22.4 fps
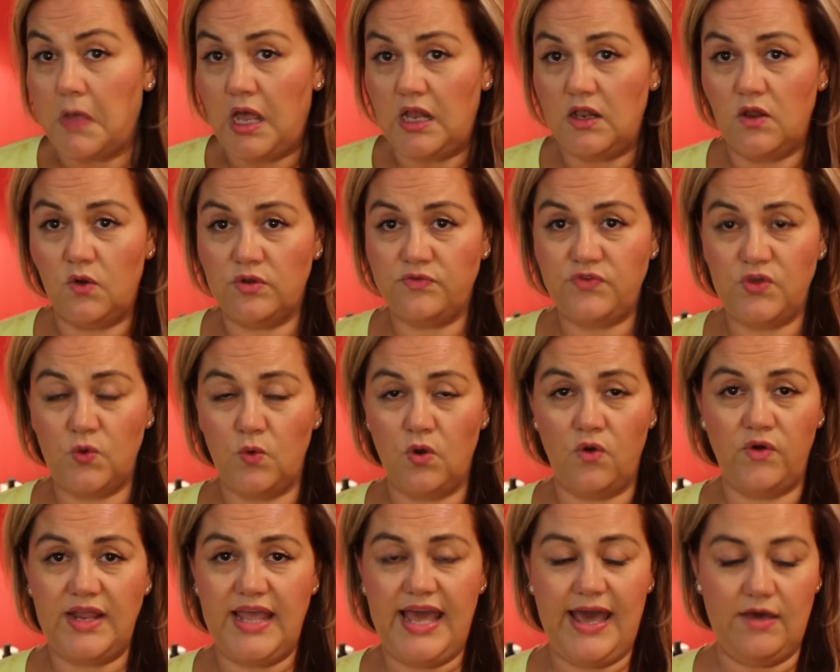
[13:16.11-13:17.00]
A lot of you
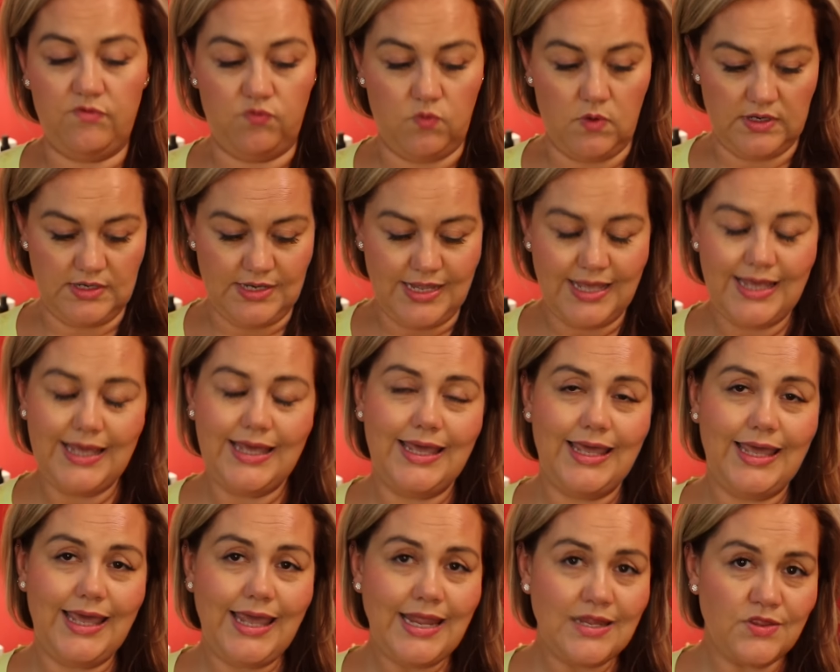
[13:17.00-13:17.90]
already have one.
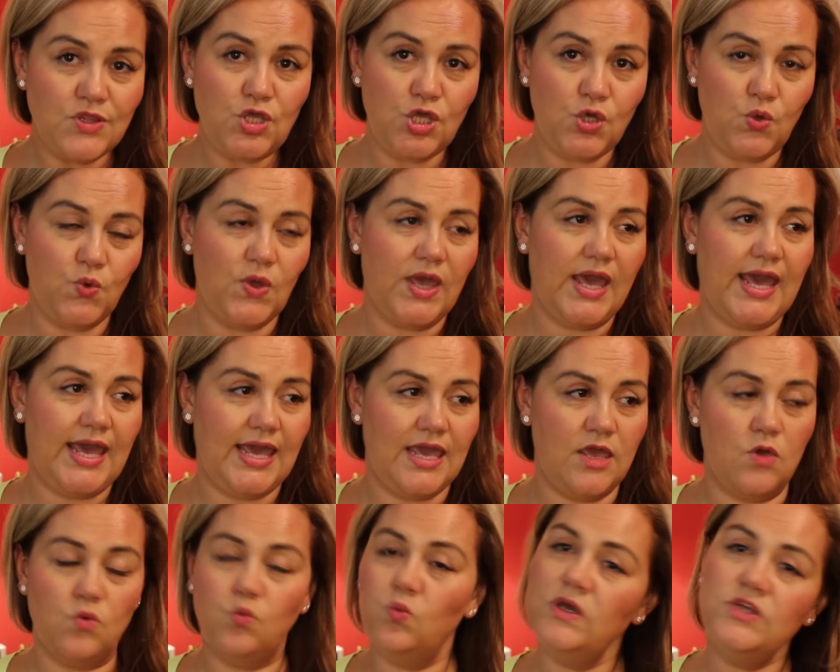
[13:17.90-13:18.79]
In the
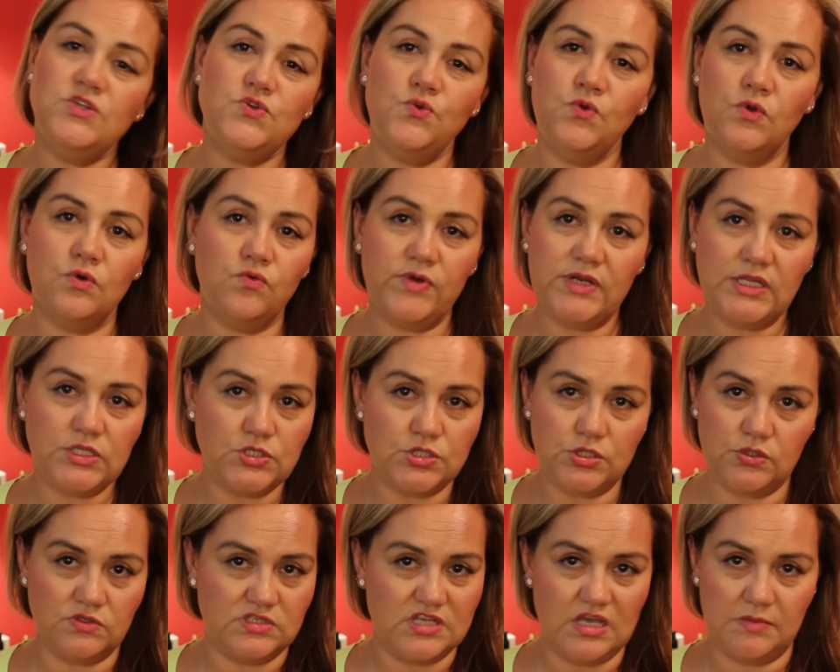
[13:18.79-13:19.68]
UK, we do not really
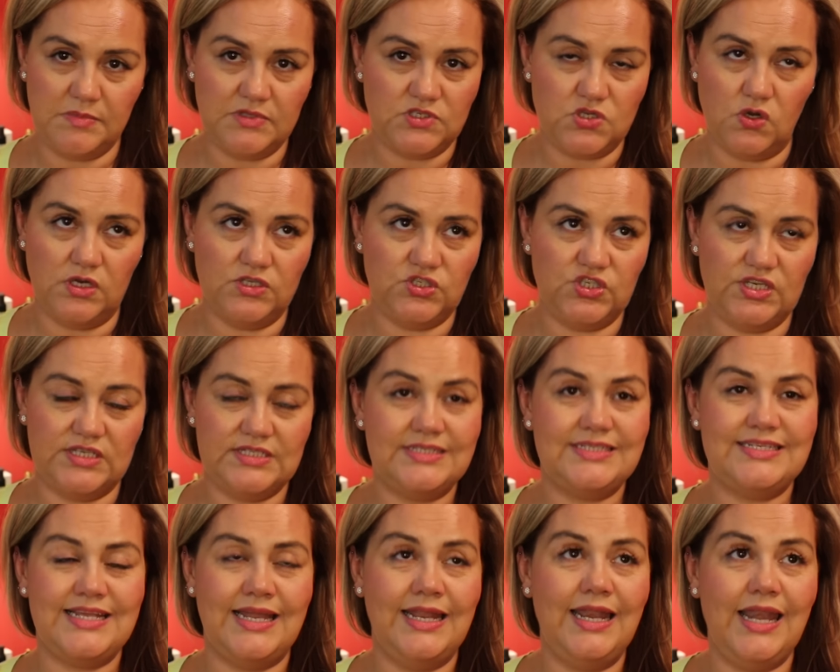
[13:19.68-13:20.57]
do
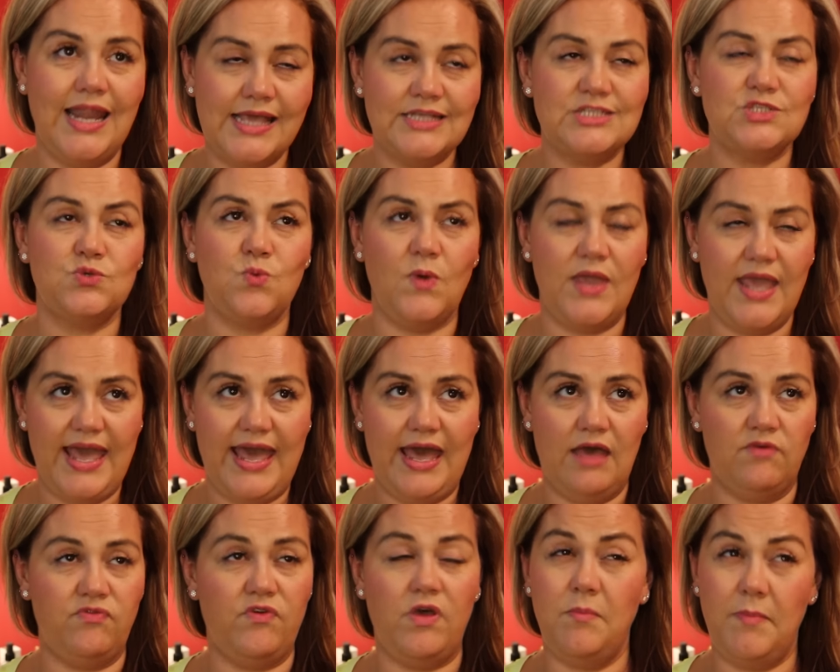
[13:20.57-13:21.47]
dermatologists unless we
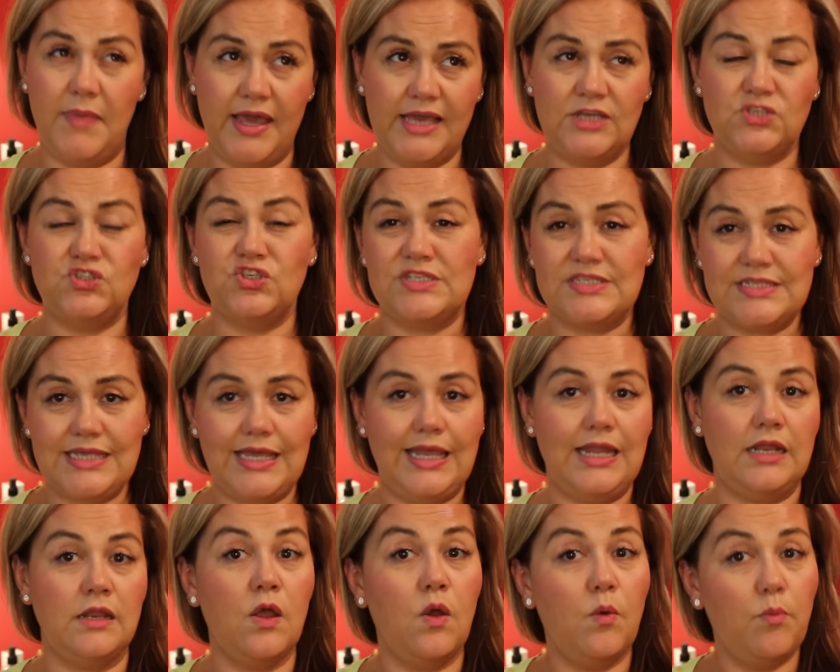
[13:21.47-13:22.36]
have a major
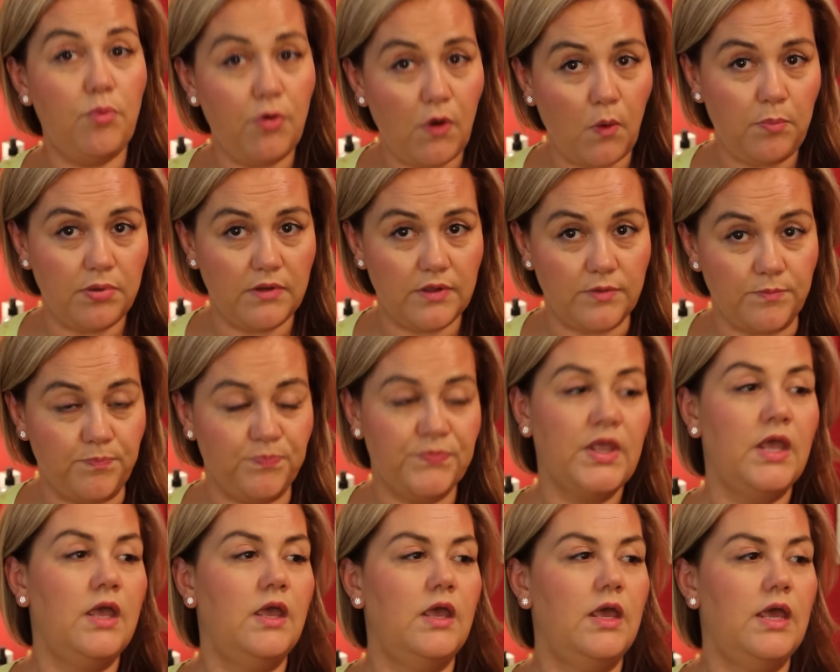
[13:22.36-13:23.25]
skin
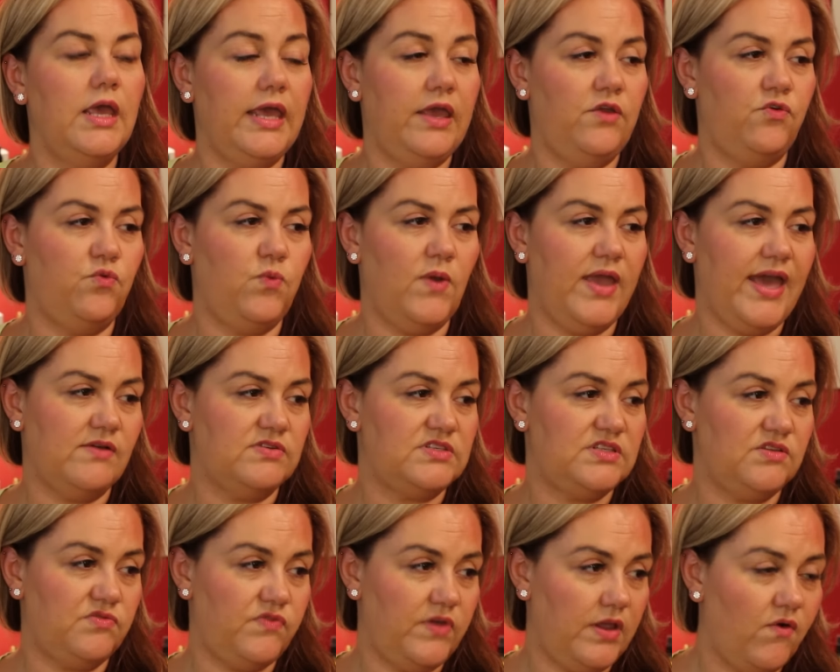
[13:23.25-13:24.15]
problem. If we have
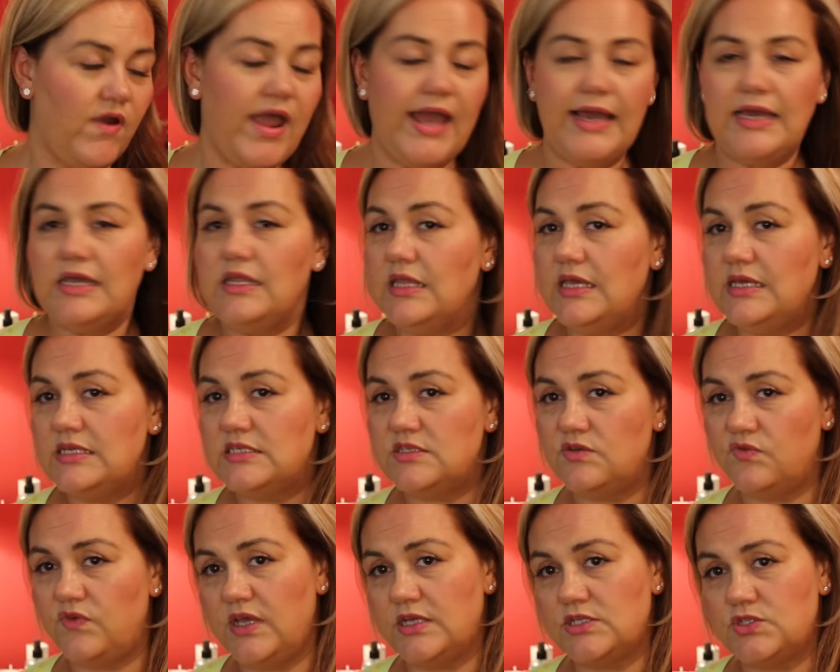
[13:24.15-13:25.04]
severe acne,
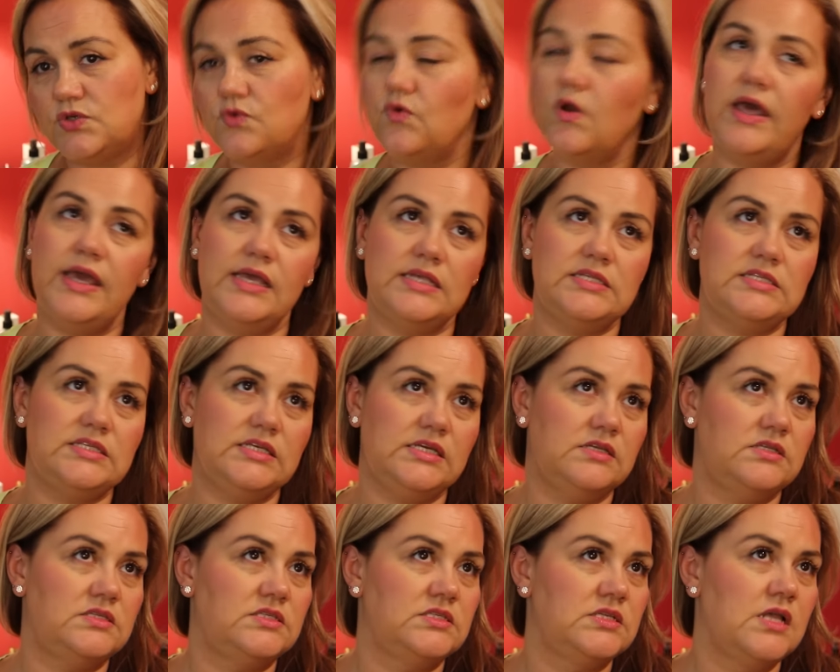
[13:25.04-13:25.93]
severe
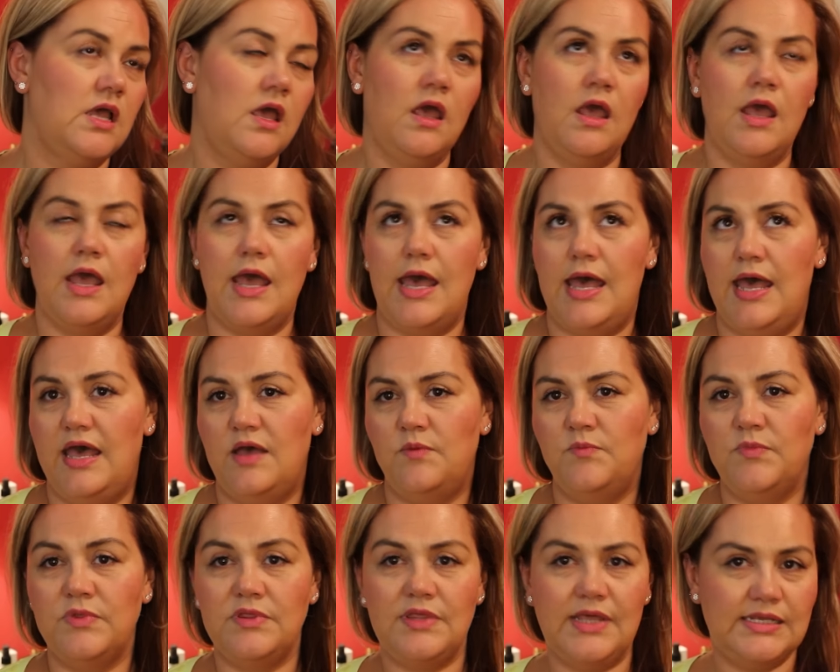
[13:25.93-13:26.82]
psoriasis,
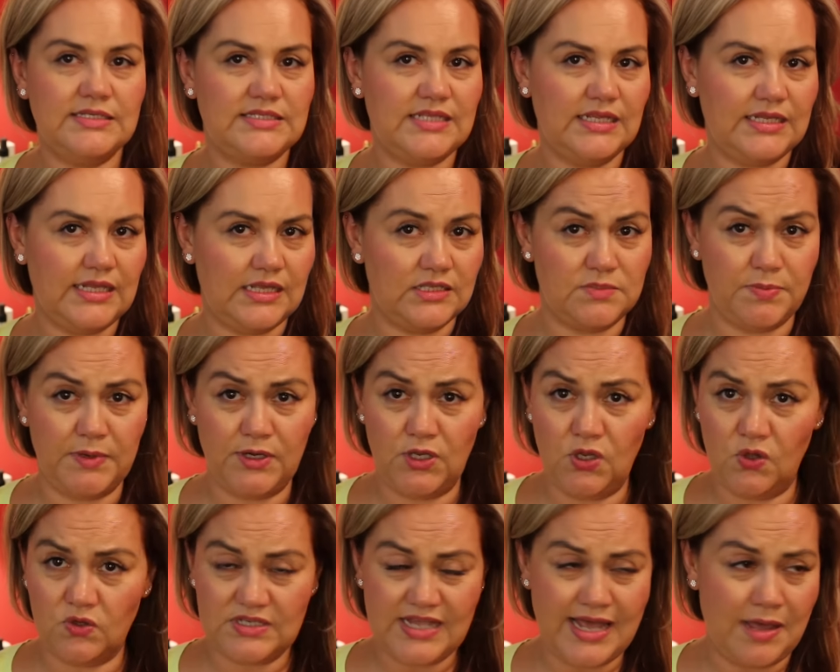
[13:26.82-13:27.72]
um, things that need to be
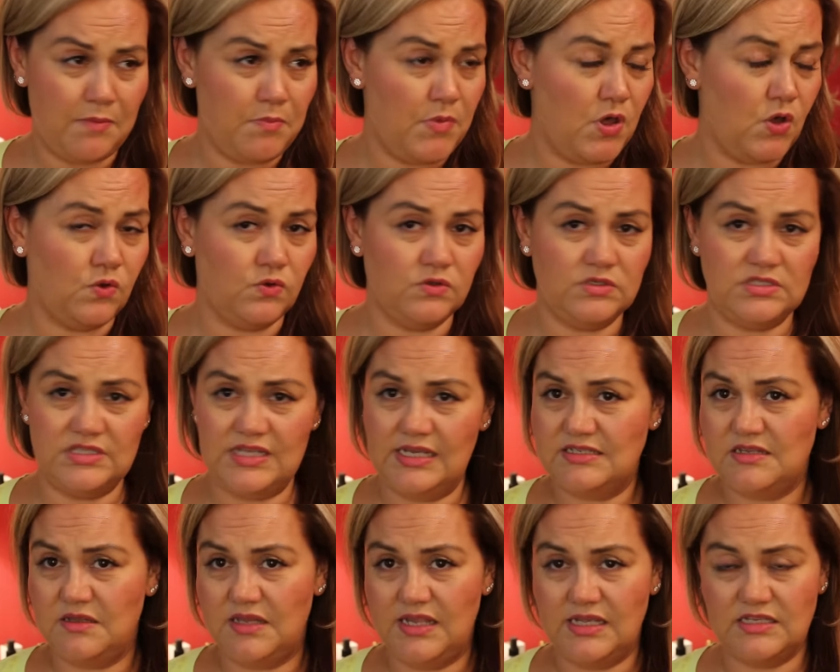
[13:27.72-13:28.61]
looked at, moles,
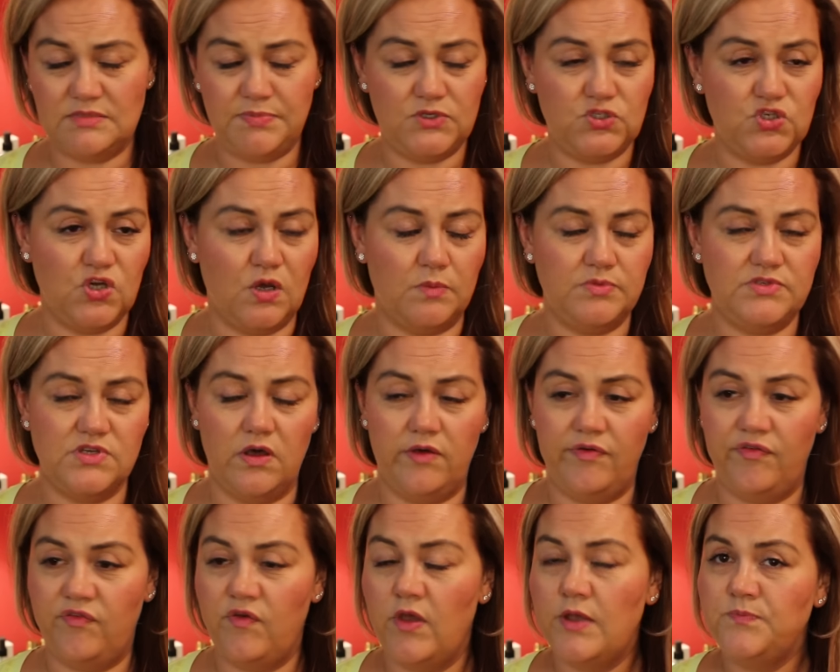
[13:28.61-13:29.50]
things that need to be chopped
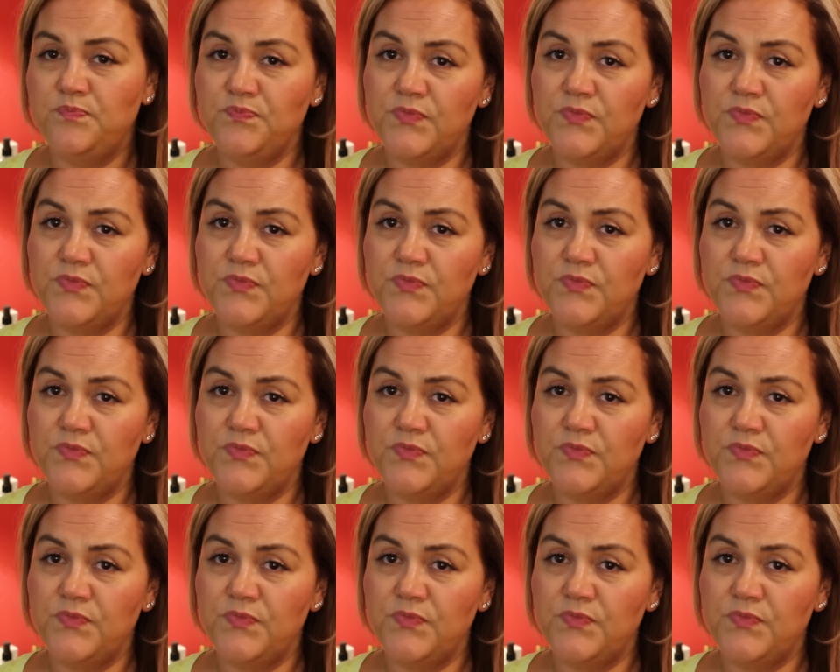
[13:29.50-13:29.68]
off.